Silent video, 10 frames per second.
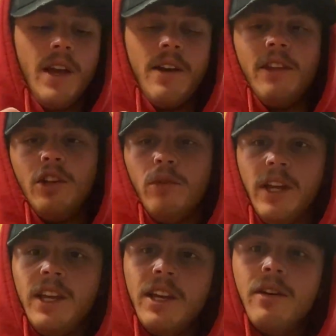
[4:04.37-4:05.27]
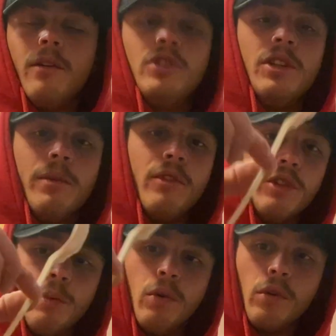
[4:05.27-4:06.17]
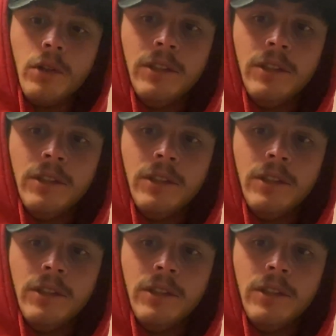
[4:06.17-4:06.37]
and then you would eat it obviously with the spork.